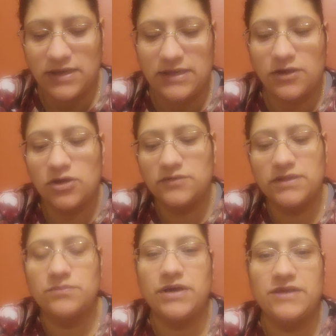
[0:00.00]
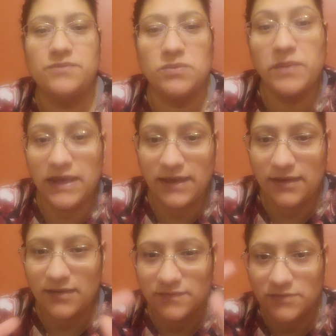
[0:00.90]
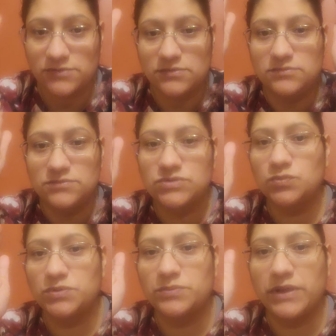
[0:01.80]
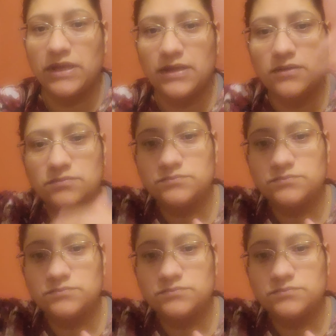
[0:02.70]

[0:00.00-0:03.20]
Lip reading: I call them IV bag. They're super big,